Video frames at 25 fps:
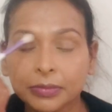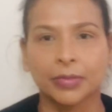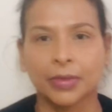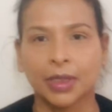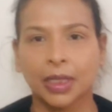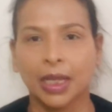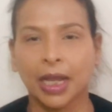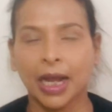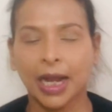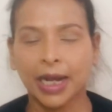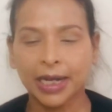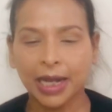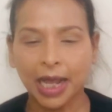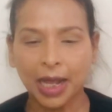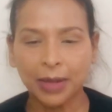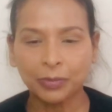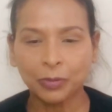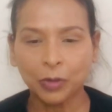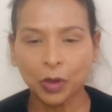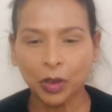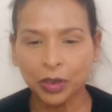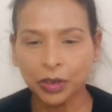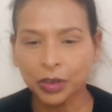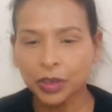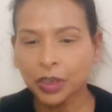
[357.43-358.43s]
And I'm
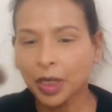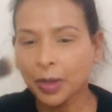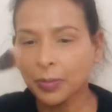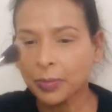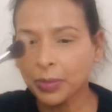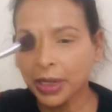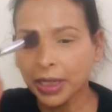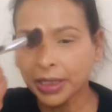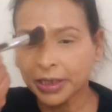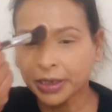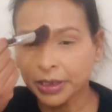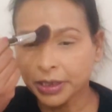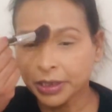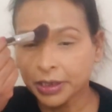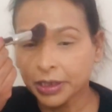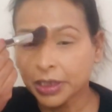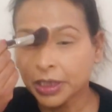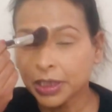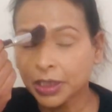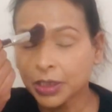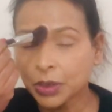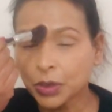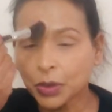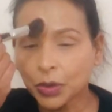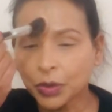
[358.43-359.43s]
going to apply in
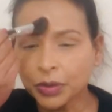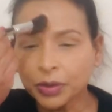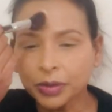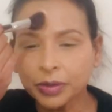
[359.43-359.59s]
T-zone.